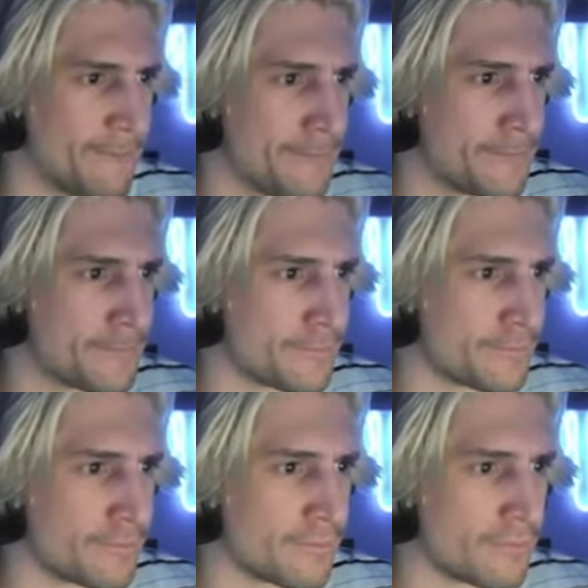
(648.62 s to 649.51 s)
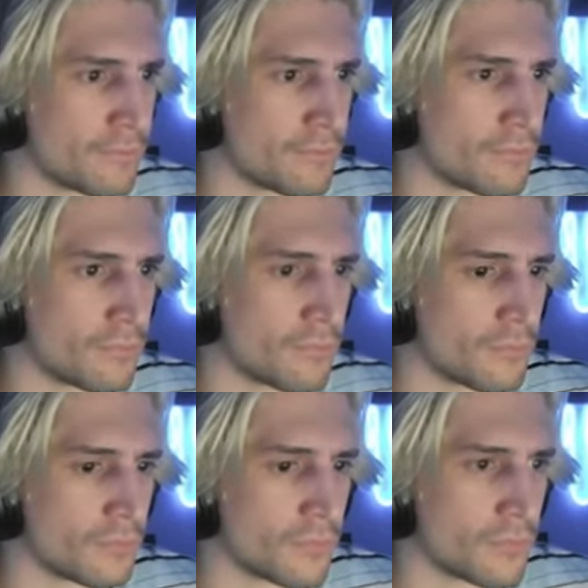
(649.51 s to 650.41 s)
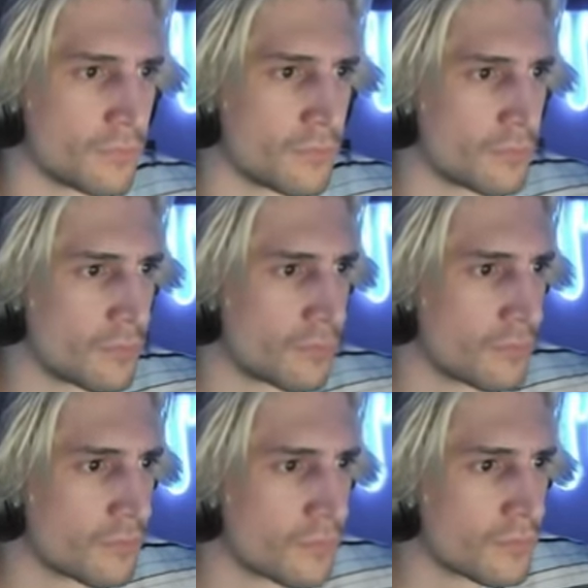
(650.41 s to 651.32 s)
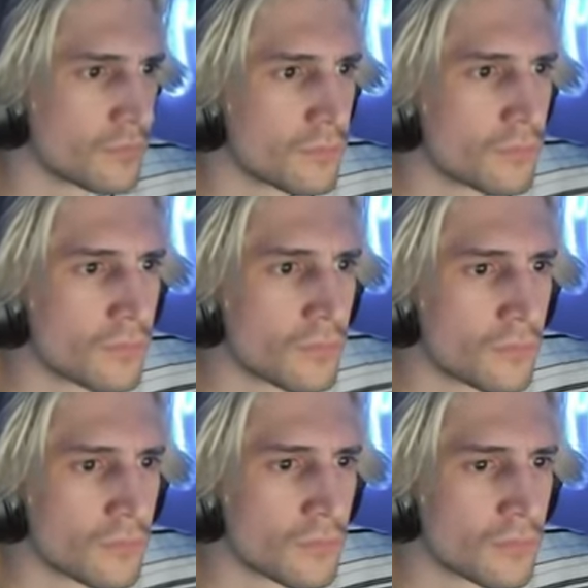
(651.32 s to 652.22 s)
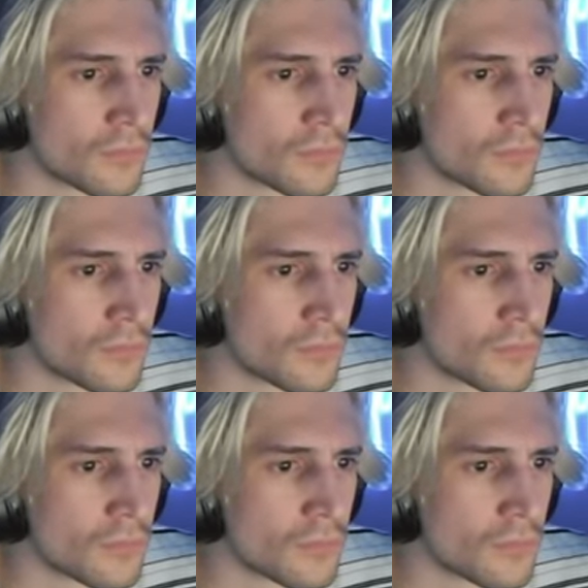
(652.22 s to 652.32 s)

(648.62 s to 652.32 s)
(silence)